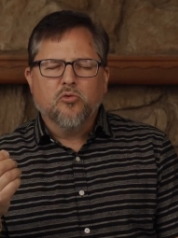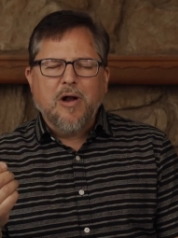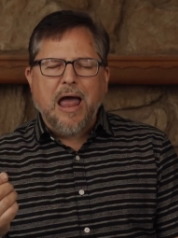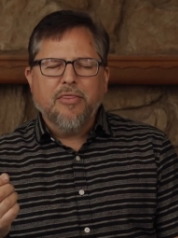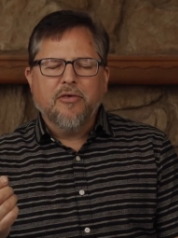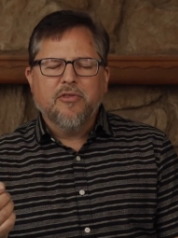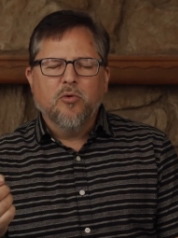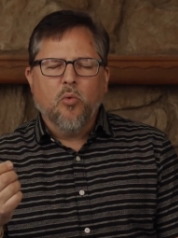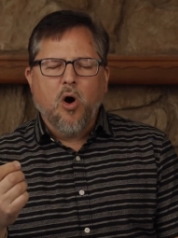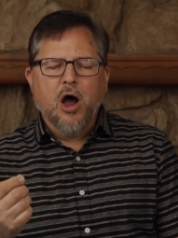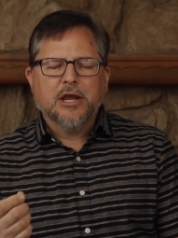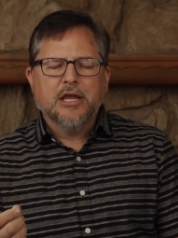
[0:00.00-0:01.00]
rather than
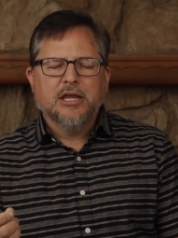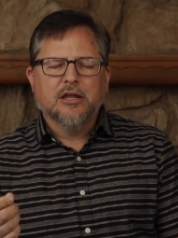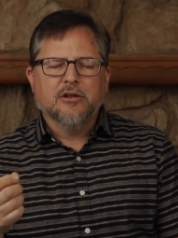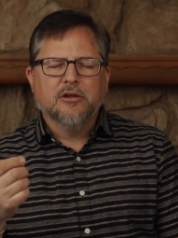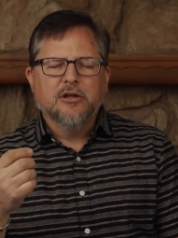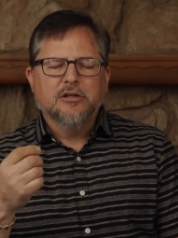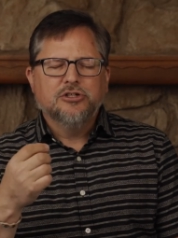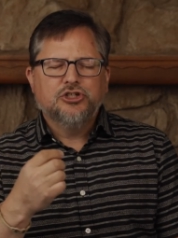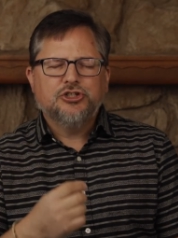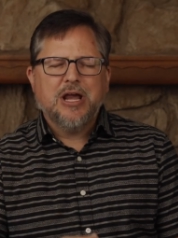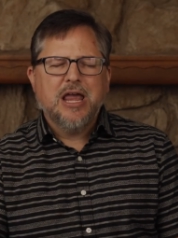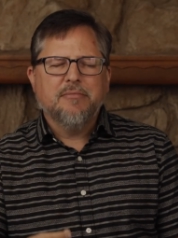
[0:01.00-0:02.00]
walking in
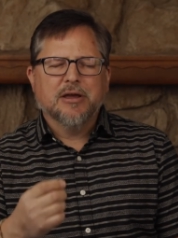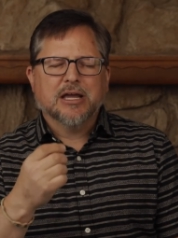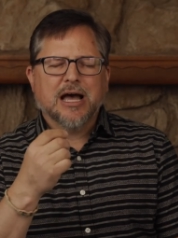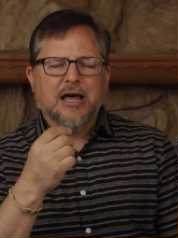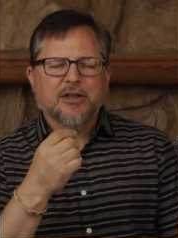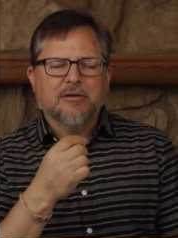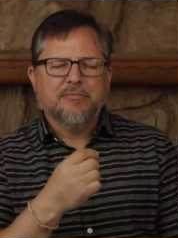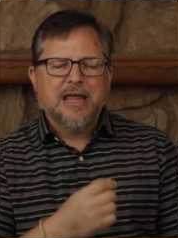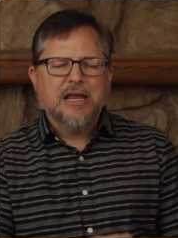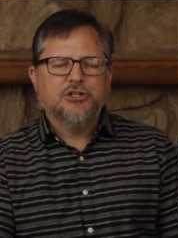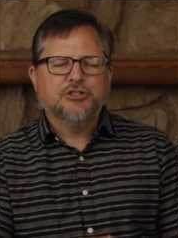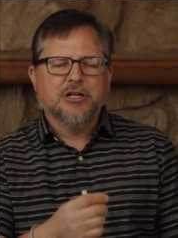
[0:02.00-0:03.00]
shame and
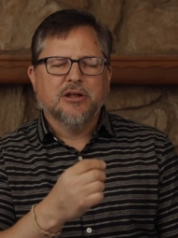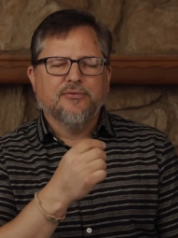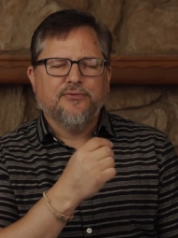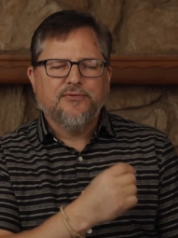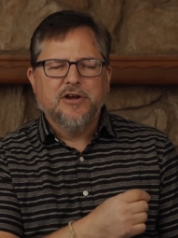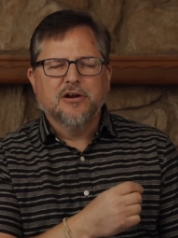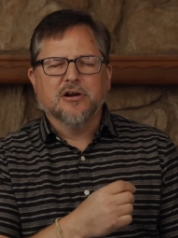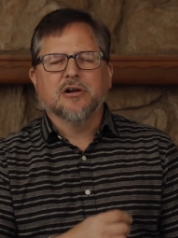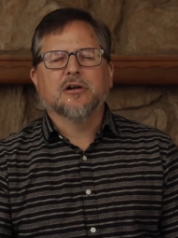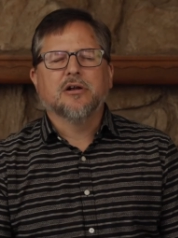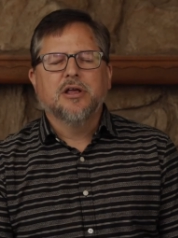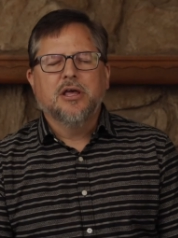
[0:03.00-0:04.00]
condemnation and
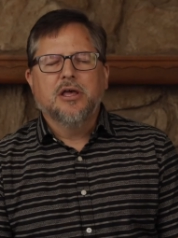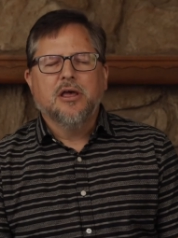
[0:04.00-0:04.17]
fear,